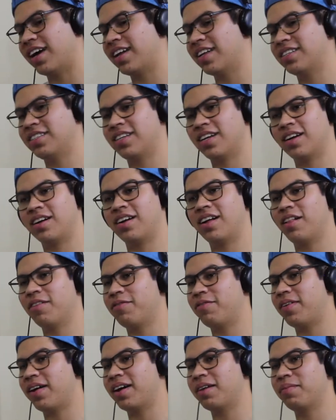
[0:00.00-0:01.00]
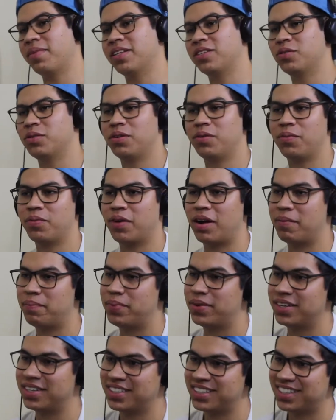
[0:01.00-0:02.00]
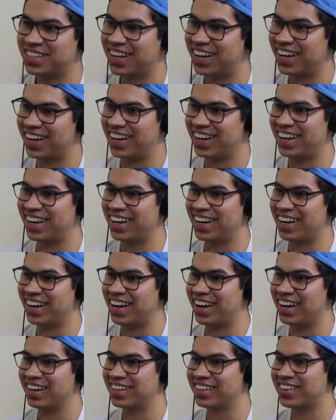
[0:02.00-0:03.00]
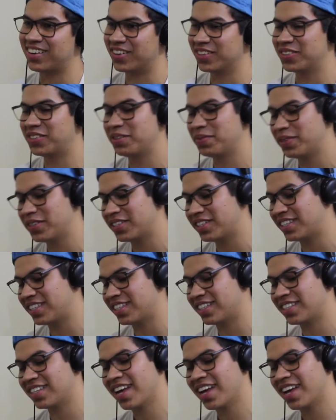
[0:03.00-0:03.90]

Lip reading: eternal fight between rappers and country musicians.